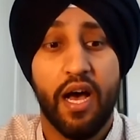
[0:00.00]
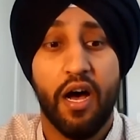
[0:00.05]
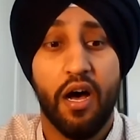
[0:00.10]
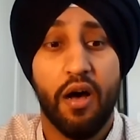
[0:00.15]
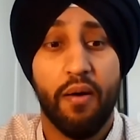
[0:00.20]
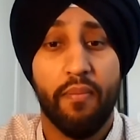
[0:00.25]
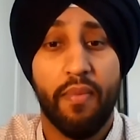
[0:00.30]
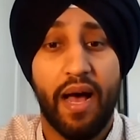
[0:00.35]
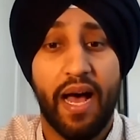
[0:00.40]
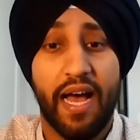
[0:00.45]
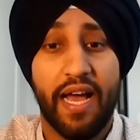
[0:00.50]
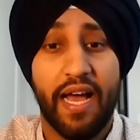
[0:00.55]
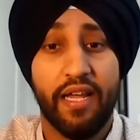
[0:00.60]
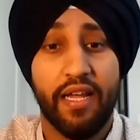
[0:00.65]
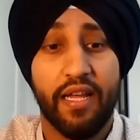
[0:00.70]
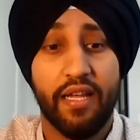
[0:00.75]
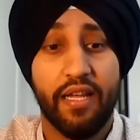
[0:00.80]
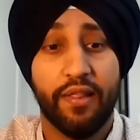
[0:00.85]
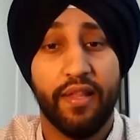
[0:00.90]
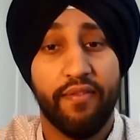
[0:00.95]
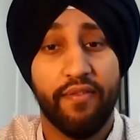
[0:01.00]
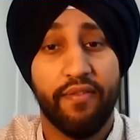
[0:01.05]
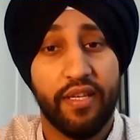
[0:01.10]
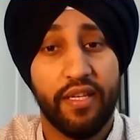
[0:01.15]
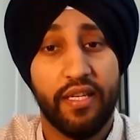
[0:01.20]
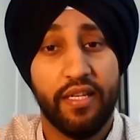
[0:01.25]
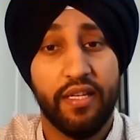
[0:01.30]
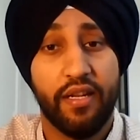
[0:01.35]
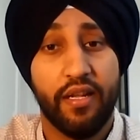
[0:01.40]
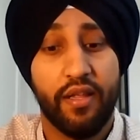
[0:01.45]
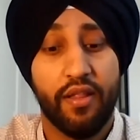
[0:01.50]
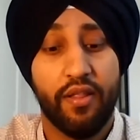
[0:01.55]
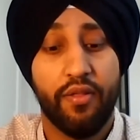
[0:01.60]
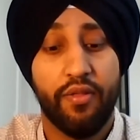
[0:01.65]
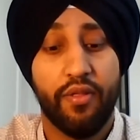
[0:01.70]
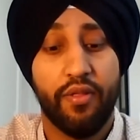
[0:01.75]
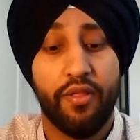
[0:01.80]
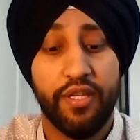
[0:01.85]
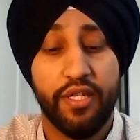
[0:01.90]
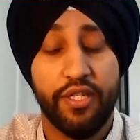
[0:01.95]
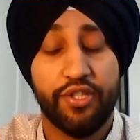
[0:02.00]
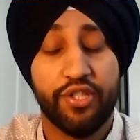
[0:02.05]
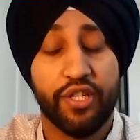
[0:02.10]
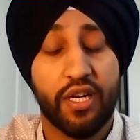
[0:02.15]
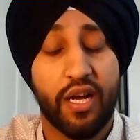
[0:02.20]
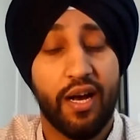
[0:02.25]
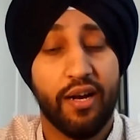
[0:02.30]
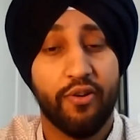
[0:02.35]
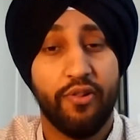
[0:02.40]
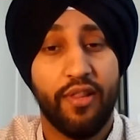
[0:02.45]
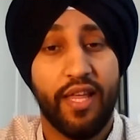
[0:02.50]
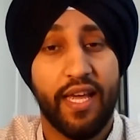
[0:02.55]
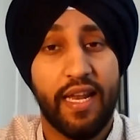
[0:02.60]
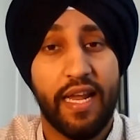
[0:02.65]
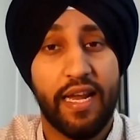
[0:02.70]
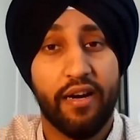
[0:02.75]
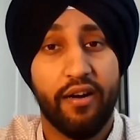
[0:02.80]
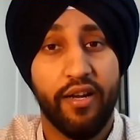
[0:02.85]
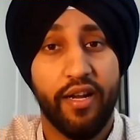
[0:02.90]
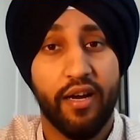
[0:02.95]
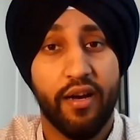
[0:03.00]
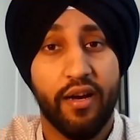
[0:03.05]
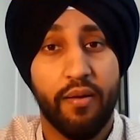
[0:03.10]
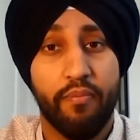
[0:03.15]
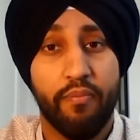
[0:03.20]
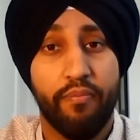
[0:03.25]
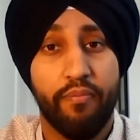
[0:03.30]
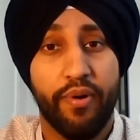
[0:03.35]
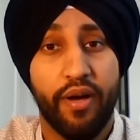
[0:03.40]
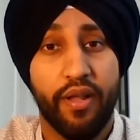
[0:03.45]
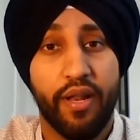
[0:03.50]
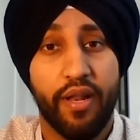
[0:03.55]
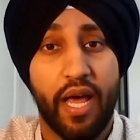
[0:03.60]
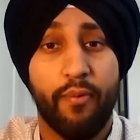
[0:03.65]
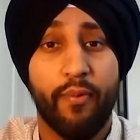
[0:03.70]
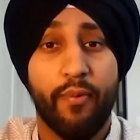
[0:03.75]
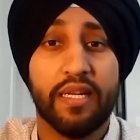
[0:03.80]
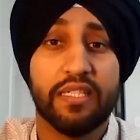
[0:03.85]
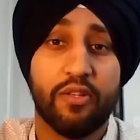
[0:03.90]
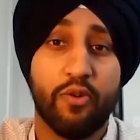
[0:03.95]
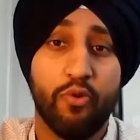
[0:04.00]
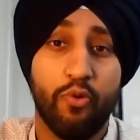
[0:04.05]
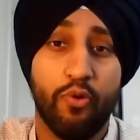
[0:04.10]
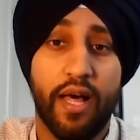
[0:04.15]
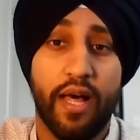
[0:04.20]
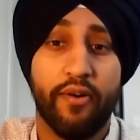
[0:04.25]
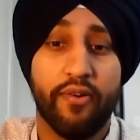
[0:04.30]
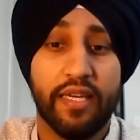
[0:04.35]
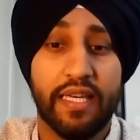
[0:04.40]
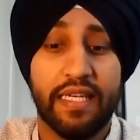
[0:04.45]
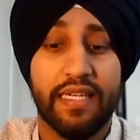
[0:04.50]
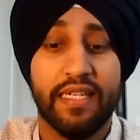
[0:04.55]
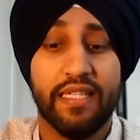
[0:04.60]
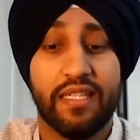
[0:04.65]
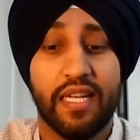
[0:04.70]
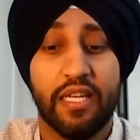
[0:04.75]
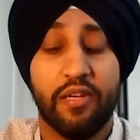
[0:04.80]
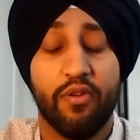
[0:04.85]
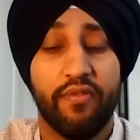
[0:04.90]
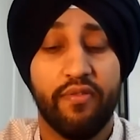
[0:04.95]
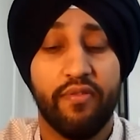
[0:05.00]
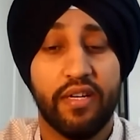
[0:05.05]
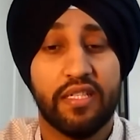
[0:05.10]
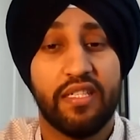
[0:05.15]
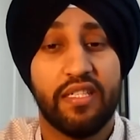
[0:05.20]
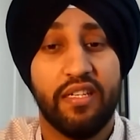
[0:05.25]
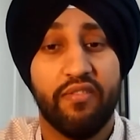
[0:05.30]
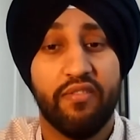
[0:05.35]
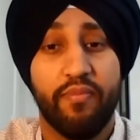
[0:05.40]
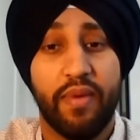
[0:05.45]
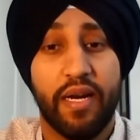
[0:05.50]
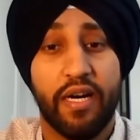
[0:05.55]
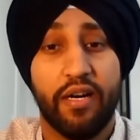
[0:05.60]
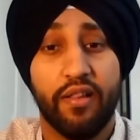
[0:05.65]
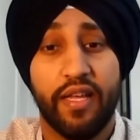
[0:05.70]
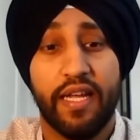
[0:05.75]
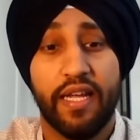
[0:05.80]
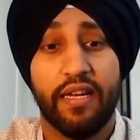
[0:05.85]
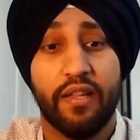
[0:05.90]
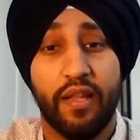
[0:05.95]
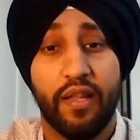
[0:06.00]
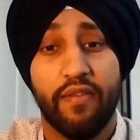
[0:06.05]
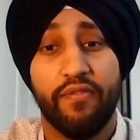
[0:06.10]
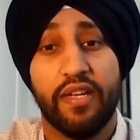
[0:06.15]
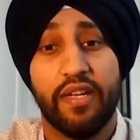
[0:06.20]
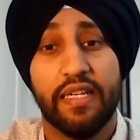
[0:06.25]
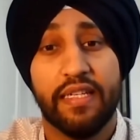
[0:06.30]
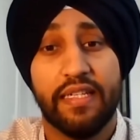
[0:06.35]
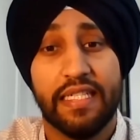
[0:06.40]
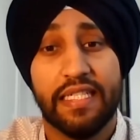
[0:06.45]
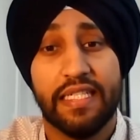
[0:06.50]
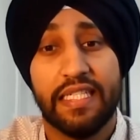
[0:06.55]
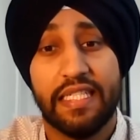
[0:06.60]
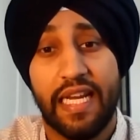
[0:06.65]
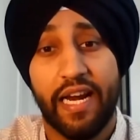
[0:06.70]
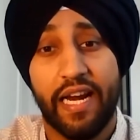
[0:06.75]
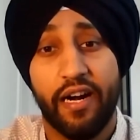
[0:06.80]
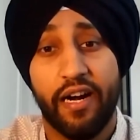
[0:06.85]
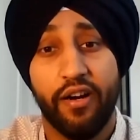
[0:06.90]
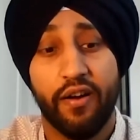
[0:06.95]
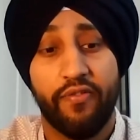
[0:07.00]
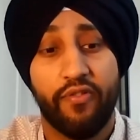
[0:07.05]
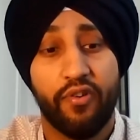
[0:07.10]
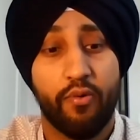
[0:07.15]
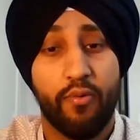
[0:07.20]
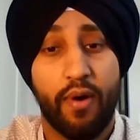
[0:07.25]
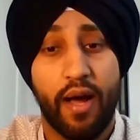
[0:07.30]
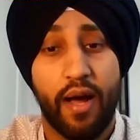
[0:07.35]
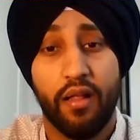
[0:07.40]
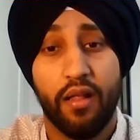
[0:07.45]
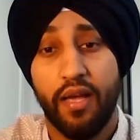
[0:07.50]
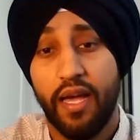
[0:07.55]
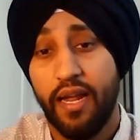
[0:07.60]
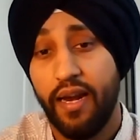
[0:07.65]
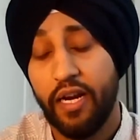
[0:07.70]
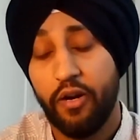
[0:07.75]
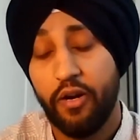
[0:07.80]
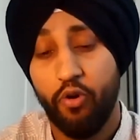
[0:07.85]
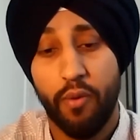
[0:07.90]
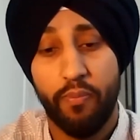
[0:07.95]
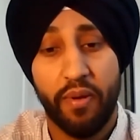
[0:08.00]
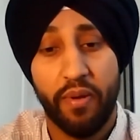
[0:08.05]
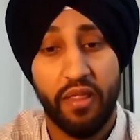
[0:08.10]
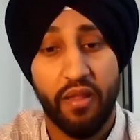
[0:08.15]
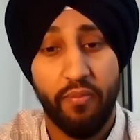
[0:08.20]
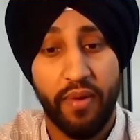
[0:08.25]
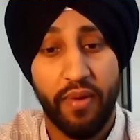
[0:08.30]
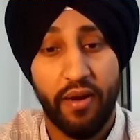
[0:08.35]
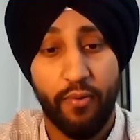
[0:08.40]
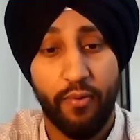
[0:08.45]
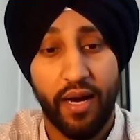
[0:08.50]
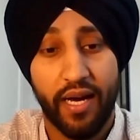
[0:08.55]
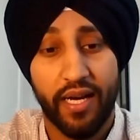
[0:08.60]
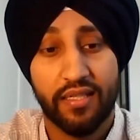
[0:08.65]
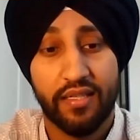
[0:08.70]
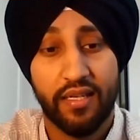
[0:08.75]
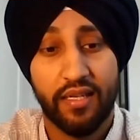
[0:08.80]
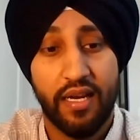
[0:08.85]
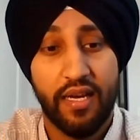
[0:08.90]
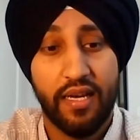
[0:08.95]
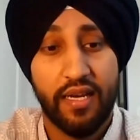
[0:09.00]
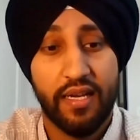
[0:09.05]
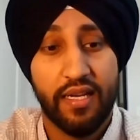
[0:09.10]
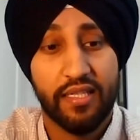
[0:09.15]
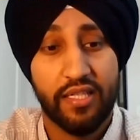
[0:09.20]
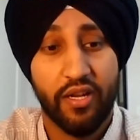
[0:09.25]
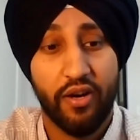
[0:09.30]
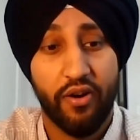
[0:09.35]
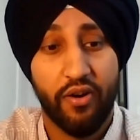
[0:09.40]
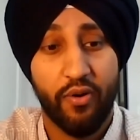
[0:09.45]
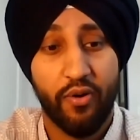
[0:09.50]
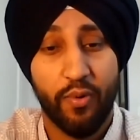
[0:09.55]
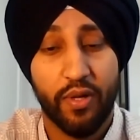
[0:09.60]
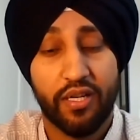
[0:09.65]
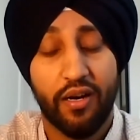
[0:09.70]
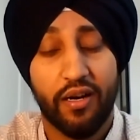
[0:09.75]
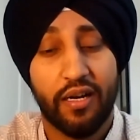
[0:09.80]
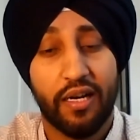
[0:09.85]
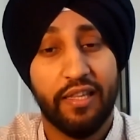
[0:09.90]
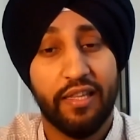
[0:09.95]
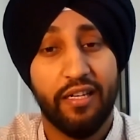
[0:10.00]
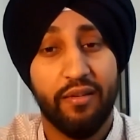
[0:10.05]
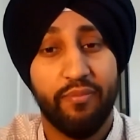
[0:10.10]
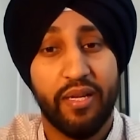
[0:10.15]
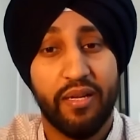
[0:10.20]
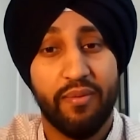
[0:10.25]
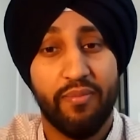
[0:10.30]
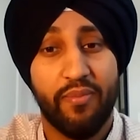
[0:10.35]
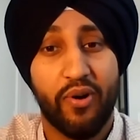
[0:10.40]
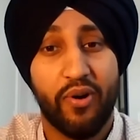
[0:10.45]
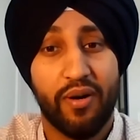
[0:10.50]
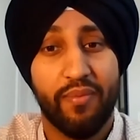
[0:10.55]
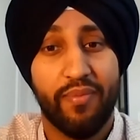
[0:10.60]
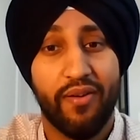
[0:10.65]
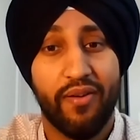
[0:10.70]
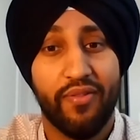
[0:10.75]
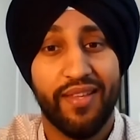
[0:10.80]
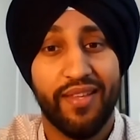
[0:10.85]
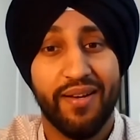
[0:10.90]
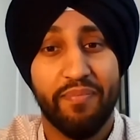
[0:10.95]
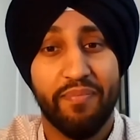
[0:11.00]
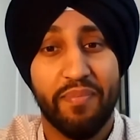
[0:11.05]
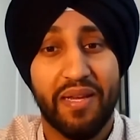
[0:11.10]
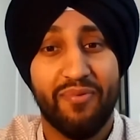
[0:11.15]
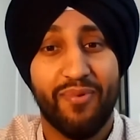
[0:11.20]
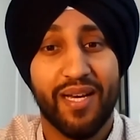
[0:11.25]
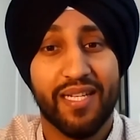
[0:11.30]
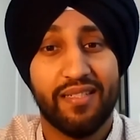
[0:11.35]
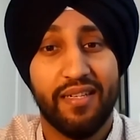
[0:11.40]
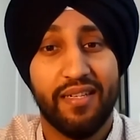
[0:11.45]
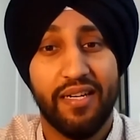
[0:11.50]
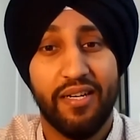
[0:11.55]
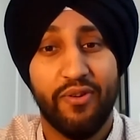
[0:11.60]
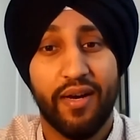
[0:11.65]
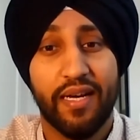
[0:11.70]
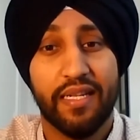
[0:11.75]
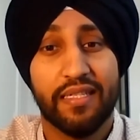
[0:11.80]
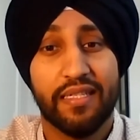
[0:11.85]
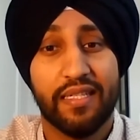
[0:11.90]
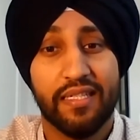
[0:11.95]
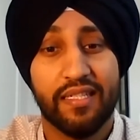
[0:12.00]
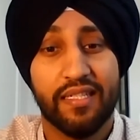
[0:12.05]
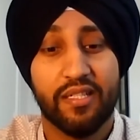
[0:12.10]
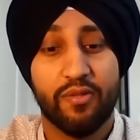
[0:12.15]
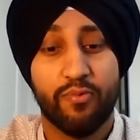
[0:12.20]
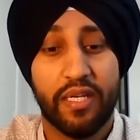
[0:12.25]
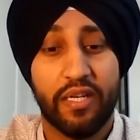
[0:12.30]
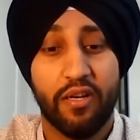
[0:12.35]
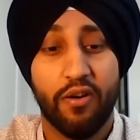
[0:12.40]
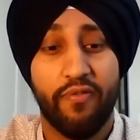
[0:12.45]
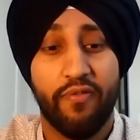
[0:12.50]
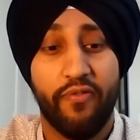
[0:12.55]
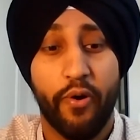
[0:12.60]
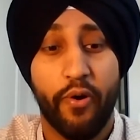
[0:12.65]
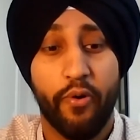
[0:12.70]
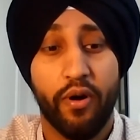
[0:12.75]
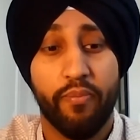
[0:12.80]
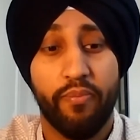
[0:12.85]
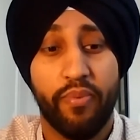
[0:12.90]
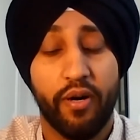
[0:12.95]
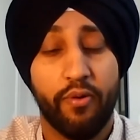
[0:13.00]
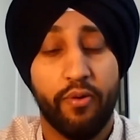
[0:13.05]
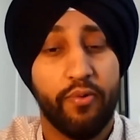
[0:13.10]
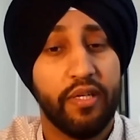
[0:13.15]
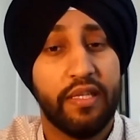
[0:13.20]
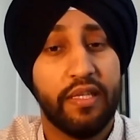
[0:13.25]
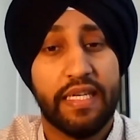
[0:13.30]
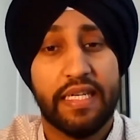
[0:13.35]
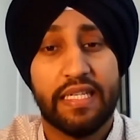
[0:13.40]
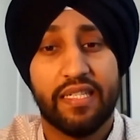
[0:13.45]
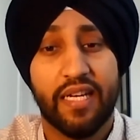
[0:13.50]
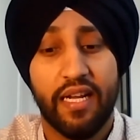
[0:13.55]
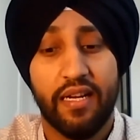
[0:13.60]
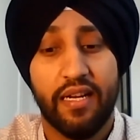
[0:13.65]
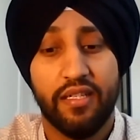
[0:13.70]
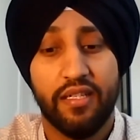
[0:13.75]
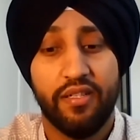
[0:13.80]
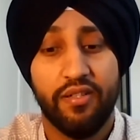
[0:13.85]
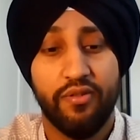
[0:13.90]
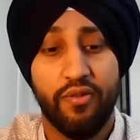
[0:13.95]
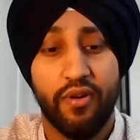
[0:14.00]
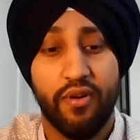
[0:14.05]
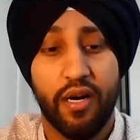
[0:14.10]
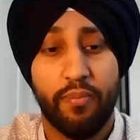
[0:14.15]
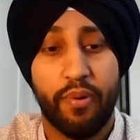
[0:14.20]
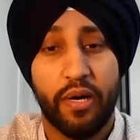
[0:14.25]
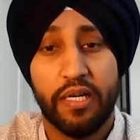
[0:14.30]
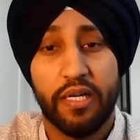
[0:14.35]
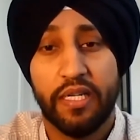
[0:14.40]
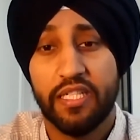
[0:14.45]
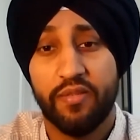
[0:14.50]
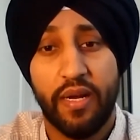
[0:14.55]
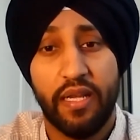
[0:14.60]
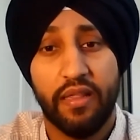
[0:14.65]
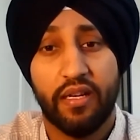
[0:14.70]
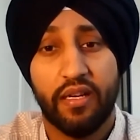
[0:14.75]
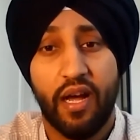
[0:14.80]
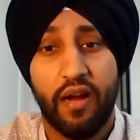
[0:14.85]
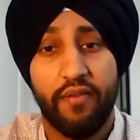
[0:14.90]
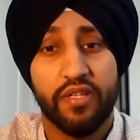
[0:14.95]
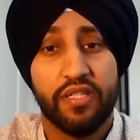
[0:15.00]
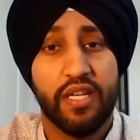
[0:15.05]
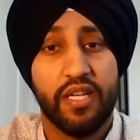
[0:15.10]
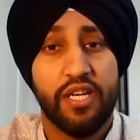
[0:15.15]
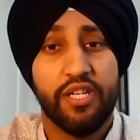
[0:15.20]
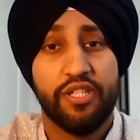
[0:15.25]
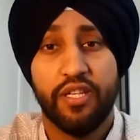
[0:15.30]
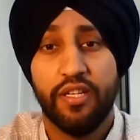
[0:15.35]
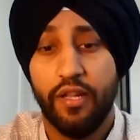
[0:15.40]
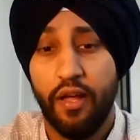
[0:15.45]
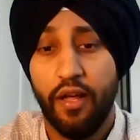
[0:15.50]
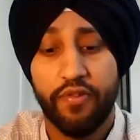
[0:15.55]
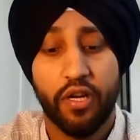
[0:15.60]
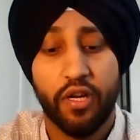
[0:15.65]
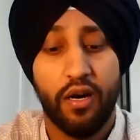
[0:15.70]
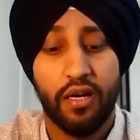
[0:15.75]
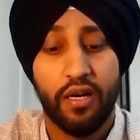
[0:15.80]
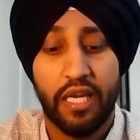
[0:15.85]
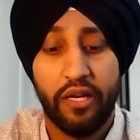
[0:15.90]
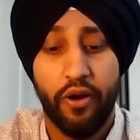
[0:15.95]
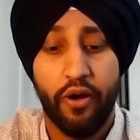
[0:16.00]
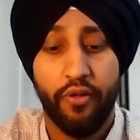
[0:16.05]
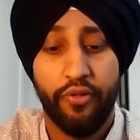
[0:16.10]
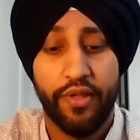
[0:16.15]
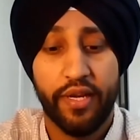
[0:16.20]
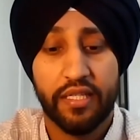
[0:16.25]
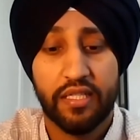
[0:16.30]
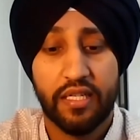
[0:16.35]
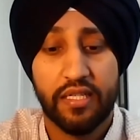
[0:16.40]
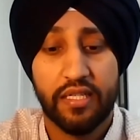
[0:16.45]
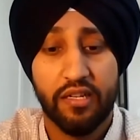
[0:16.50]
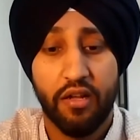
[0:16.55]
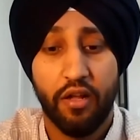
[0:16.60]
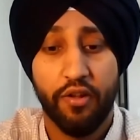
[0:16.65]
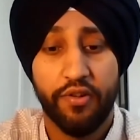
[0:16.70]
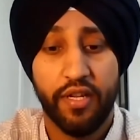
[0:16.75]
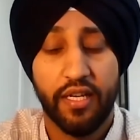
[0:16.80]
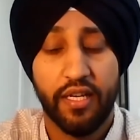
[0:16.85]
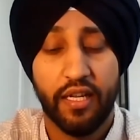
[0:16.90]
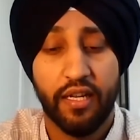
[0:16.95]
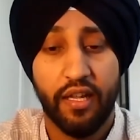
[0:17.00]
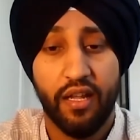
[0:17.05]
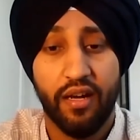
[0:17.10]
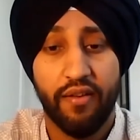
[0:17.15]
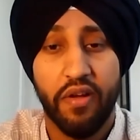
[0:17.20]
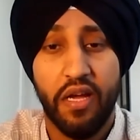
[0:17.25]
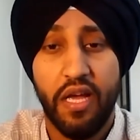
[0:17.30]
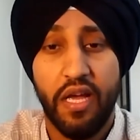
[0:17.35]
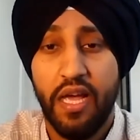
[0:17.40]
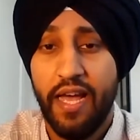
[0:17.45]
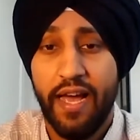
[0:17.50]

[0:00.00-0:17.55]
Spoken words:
I live in the Chicagoland area, but I went to school out east at University of Maryland, lived in DC area for a while, and I grew up in the Midwest. So we'll talk a little bit more about the Midwestern nuances as we go forward, but really excited to participate in the conversation. Love talking all things consulting and love